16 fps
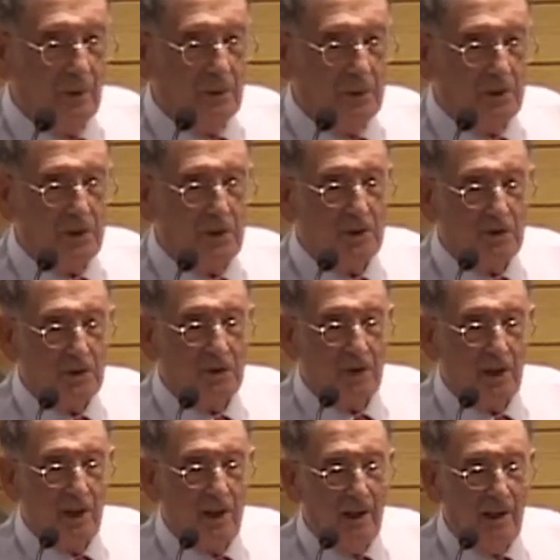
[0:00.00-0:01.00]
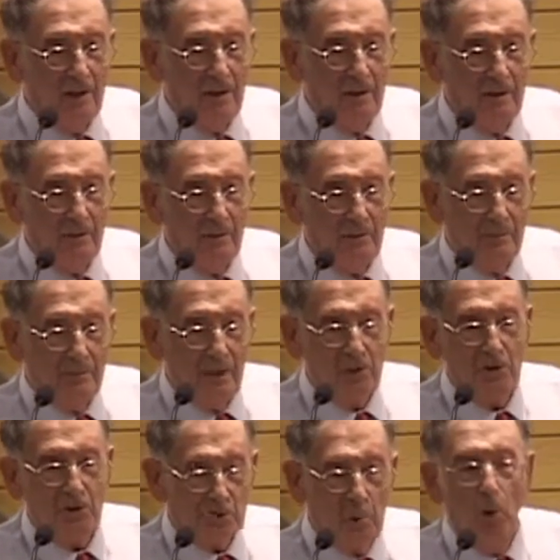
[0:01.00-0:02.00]
which is a
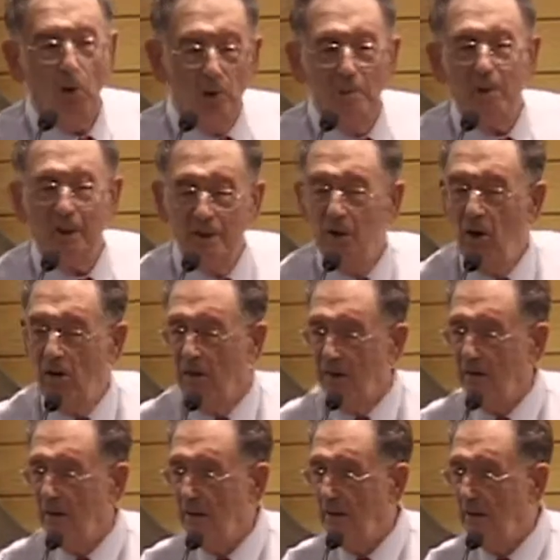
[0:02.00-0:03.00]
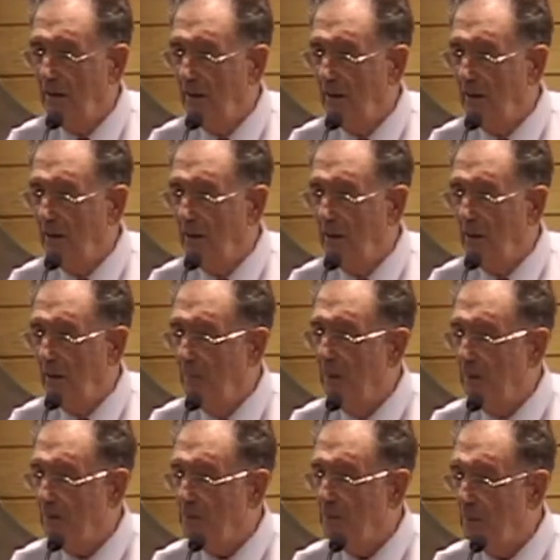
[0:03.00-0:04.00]
much smaller minority
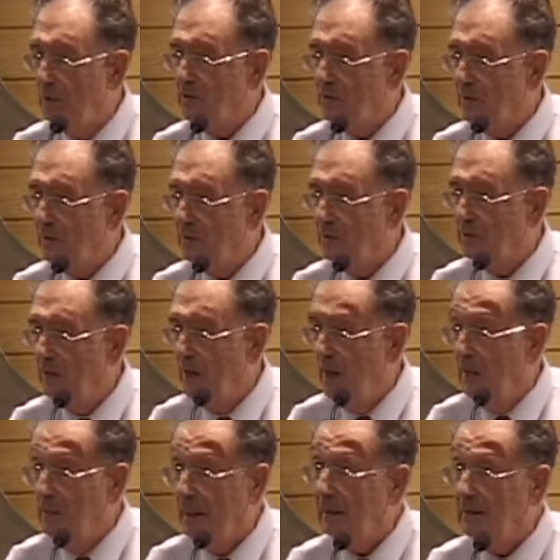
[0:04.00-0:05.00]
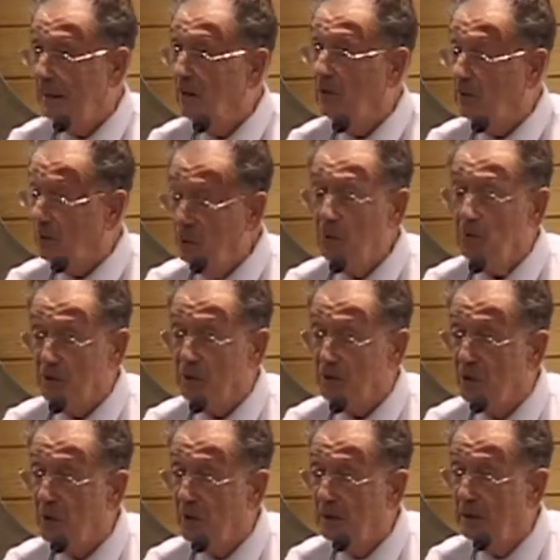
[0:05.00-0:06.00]
amongst Muslims. But it too is
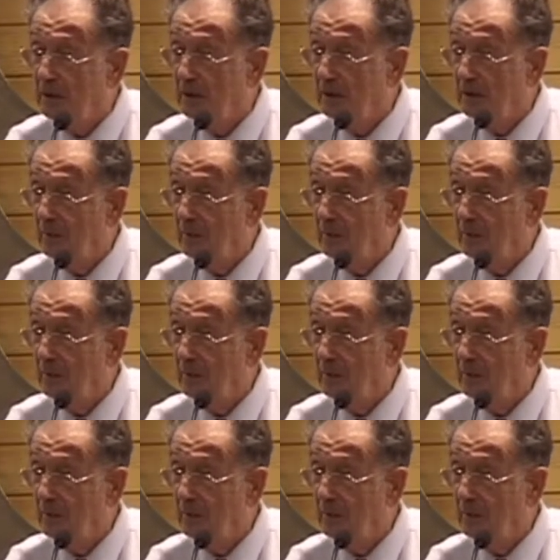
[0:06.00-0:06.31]
growing.